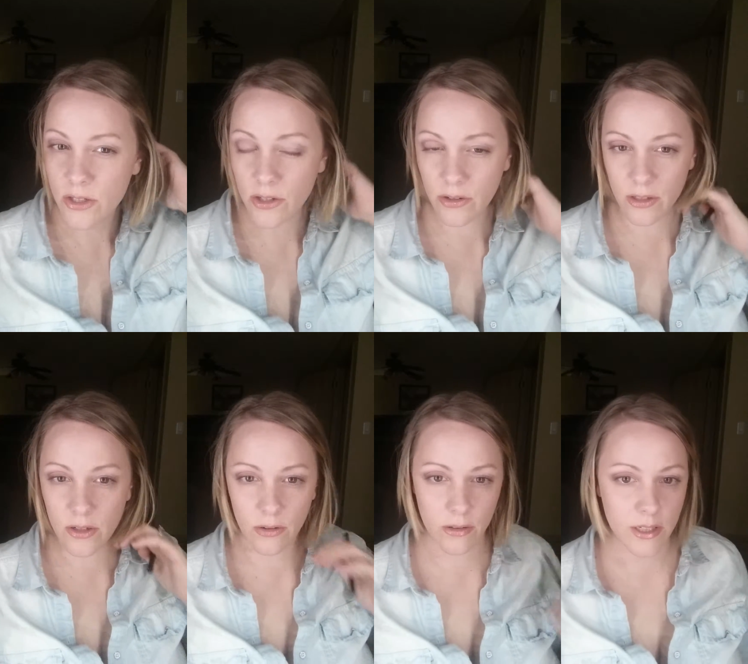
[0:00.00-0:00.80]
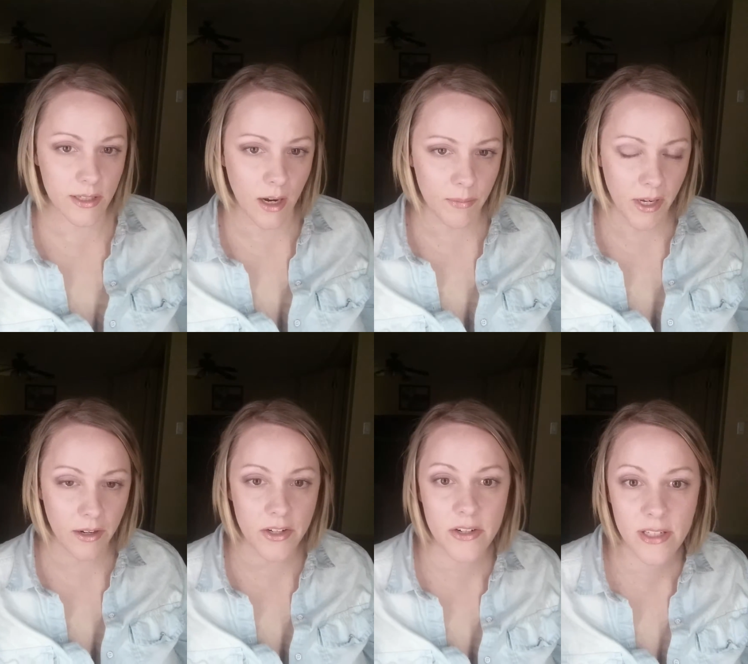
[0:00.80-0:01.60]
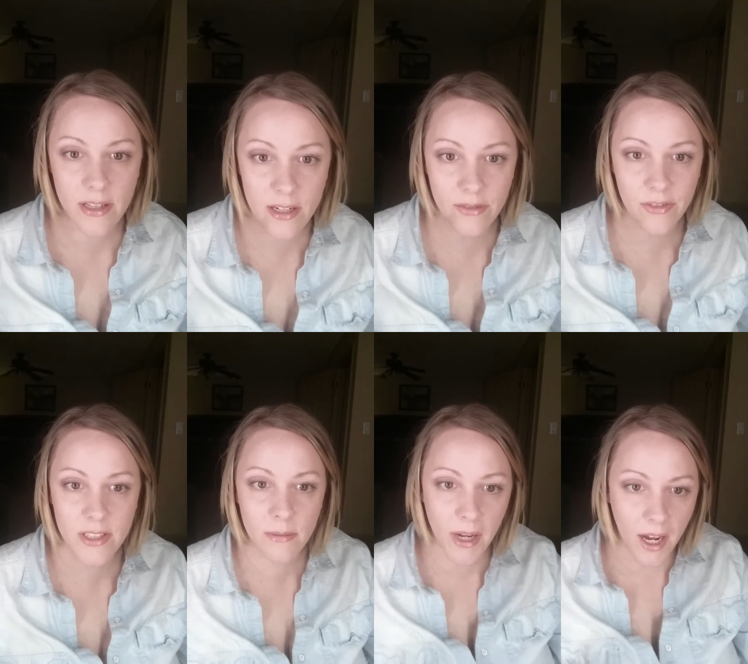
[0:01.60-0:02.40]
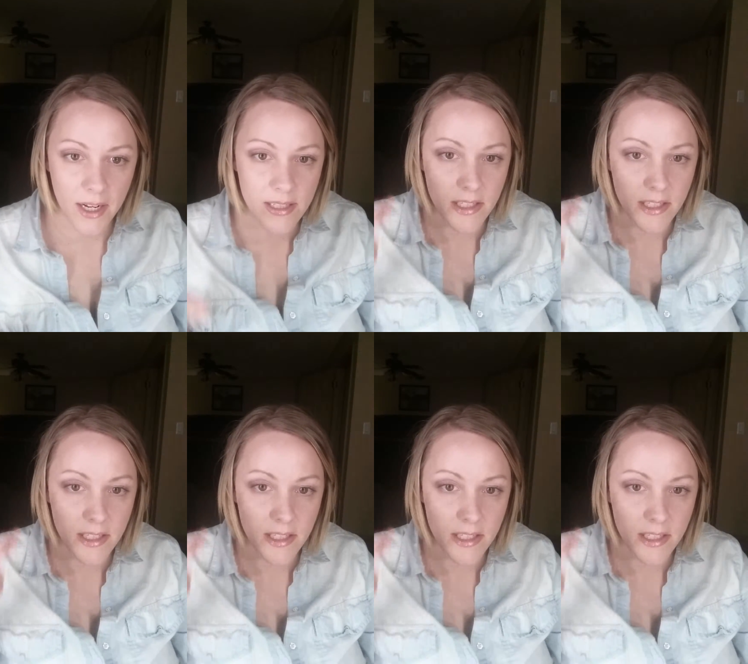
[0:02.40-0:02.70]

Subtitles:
So you could totally stop there. Do you see the difference in my eyes?